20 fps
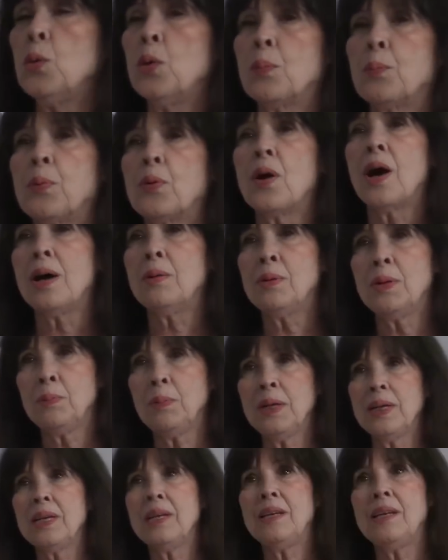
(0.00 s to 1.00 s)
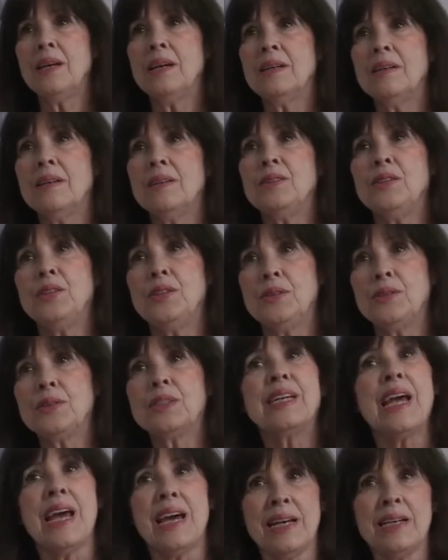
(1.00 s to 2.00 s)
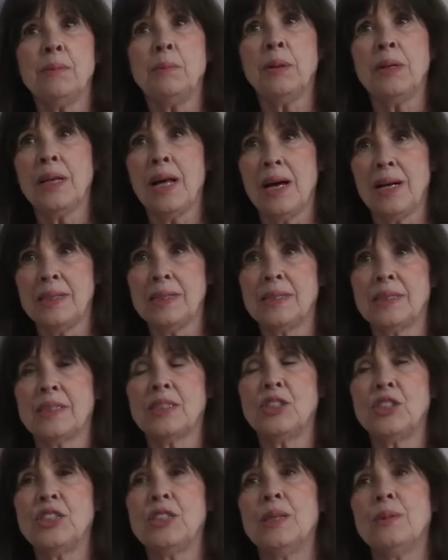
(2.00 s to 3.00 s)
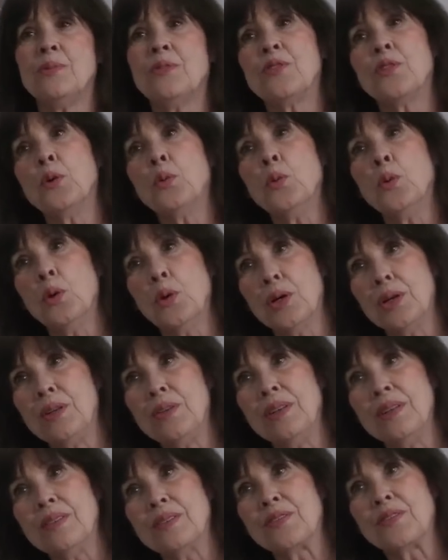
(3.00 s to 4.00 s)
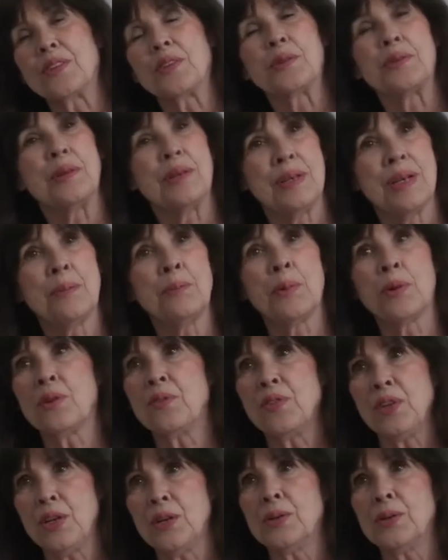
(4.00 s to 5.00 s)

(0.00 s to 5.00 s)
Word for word: Noah probably cannibalized the ship for wood for a number of